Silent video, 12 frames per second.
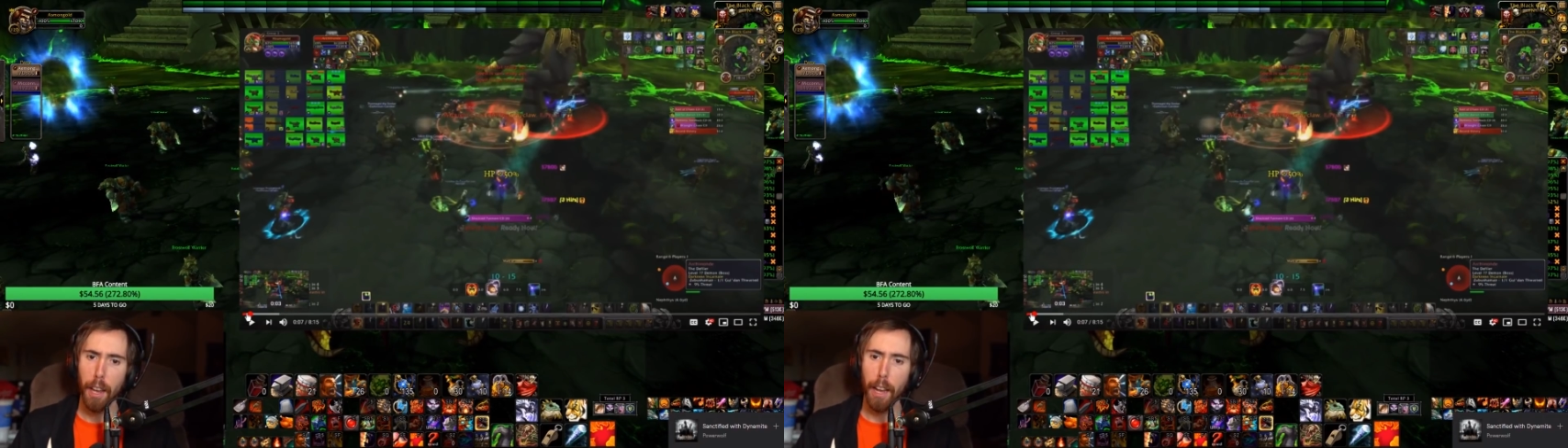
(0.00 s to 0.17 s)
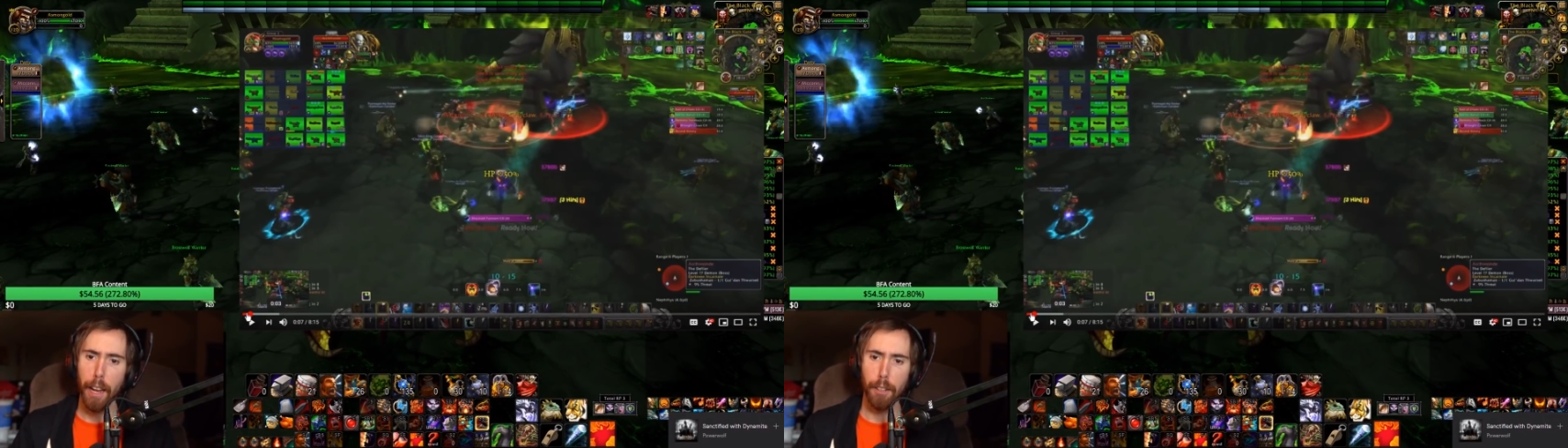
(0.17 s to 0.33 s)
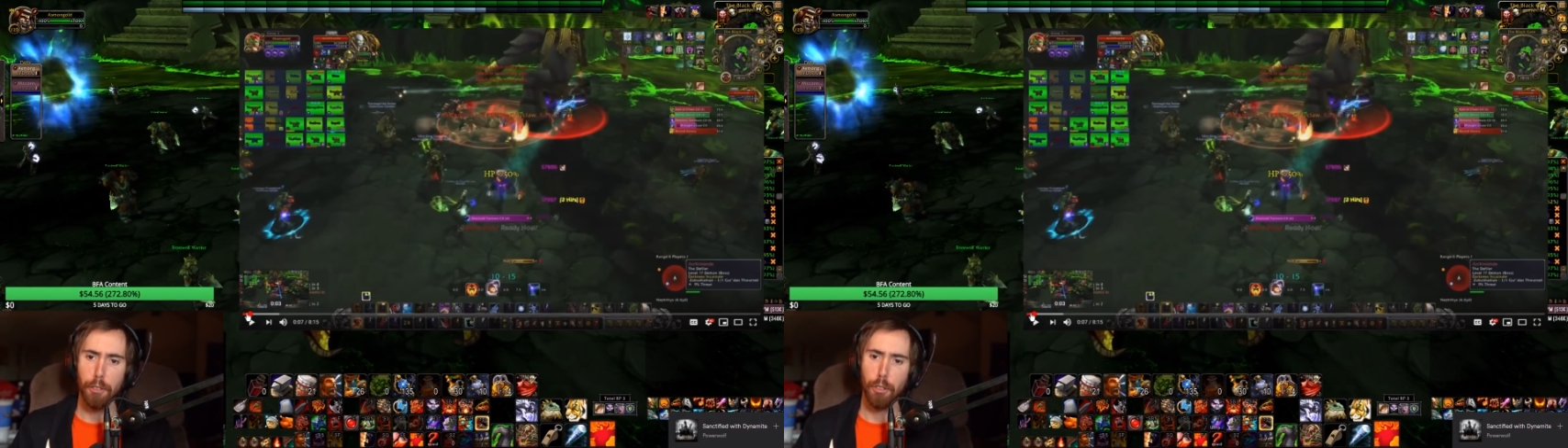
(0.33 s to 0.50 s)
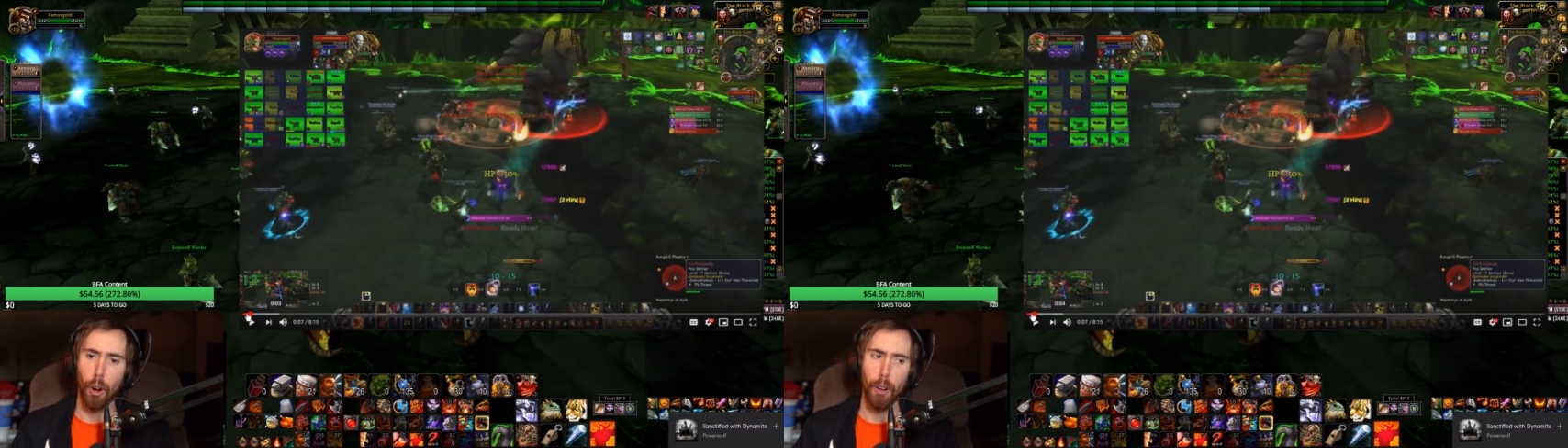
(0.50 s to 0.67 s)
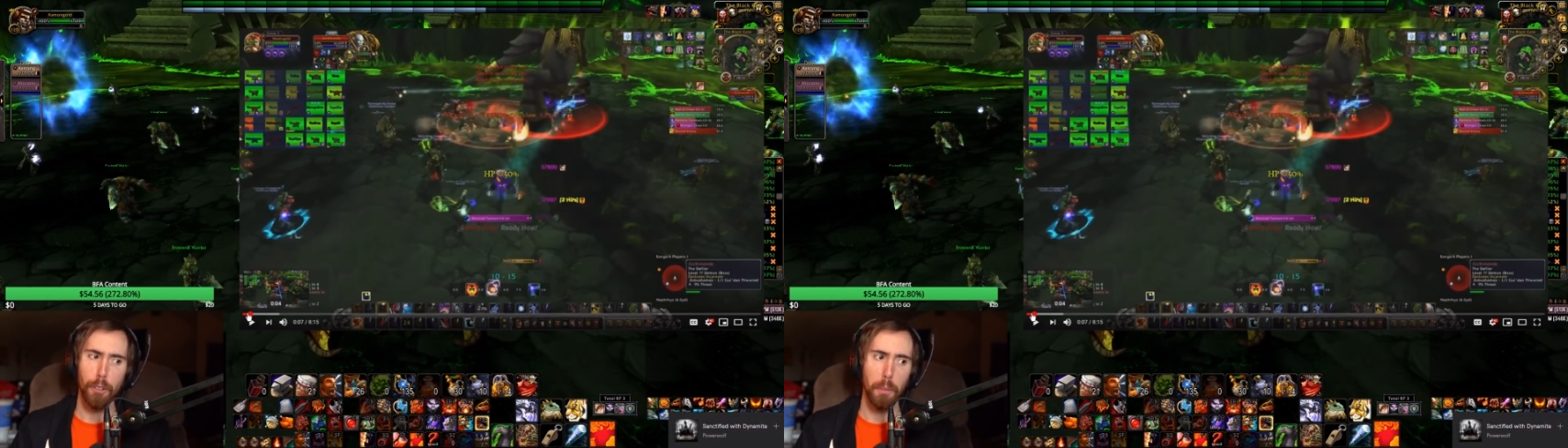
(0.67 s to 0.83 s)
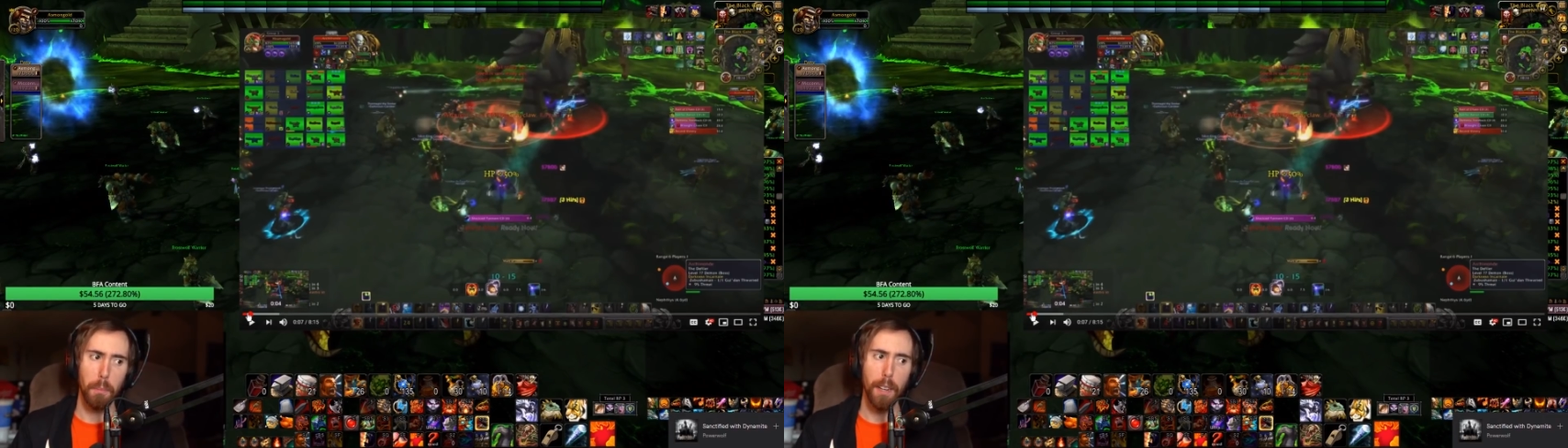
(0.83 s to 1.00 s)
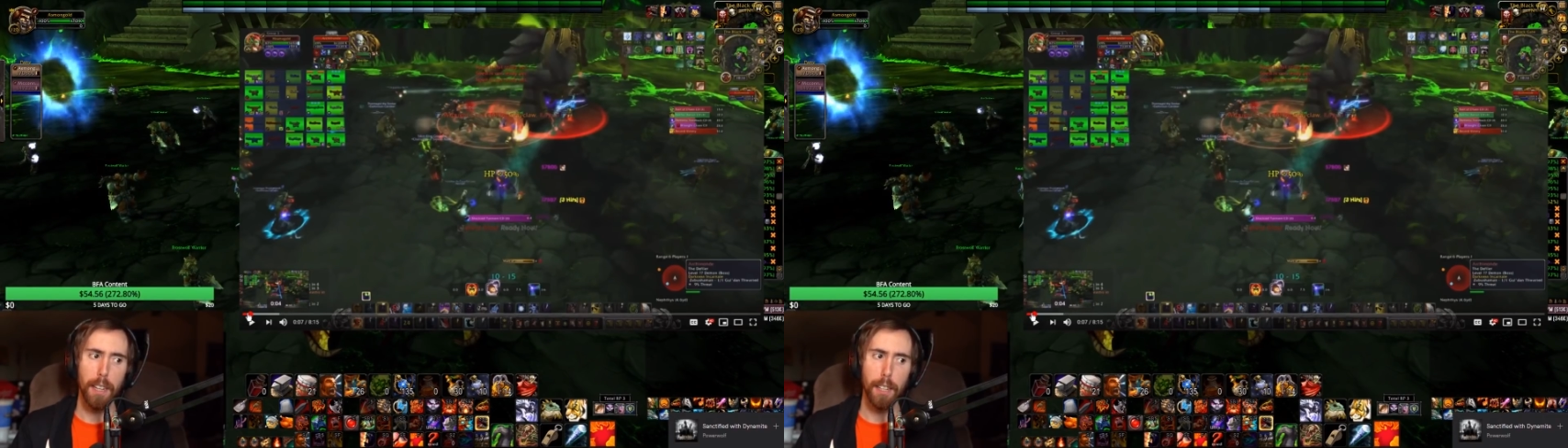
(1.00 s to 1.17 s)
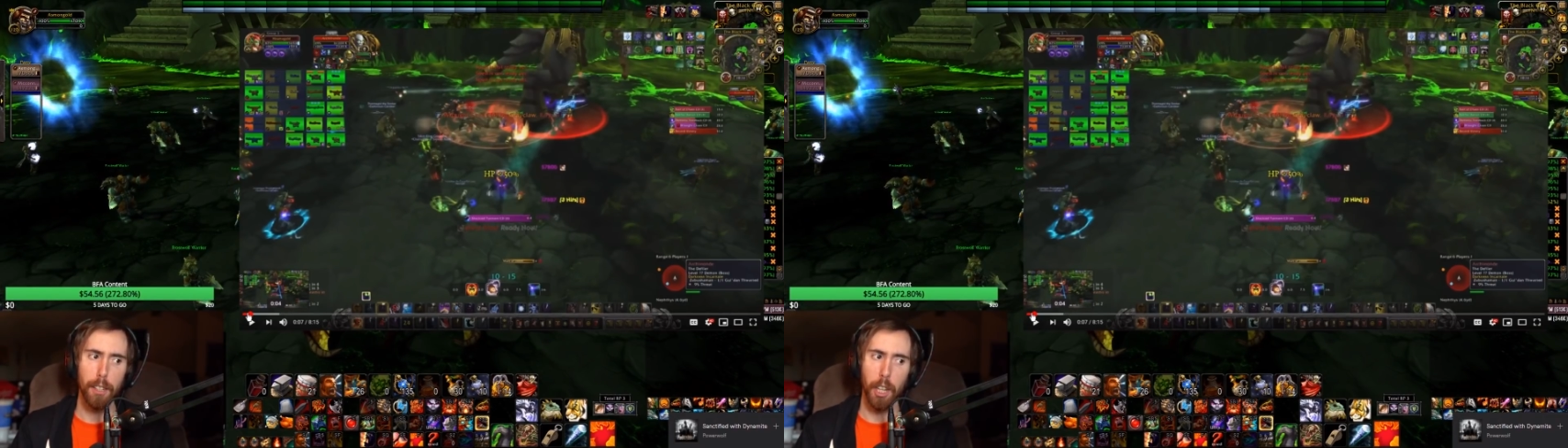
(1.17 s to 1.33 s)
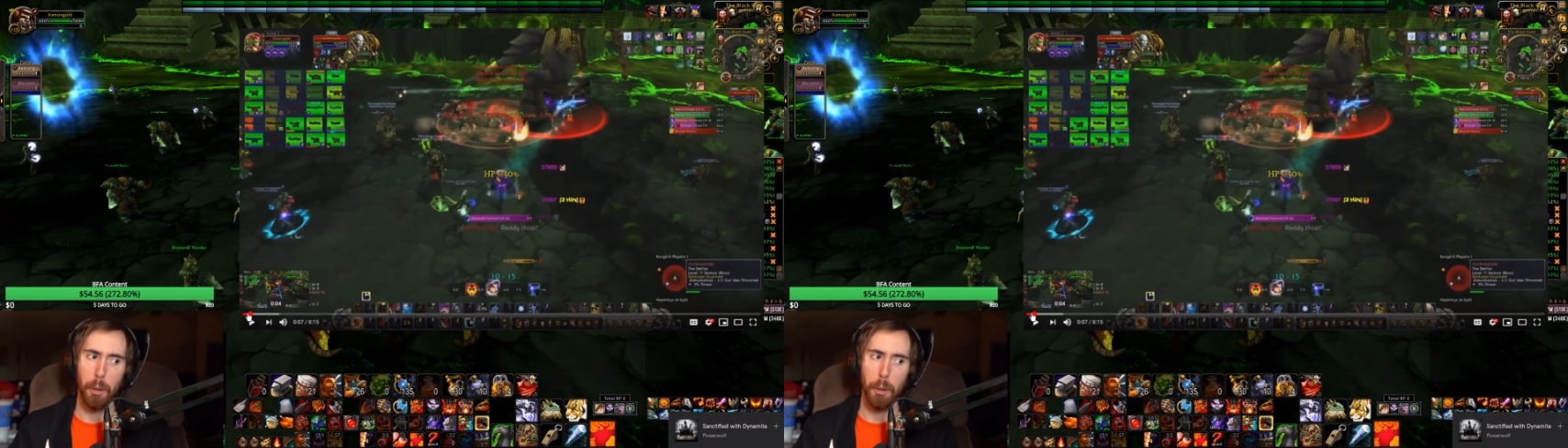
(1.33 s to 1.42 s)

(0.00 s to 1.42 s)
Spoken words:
it starts immediately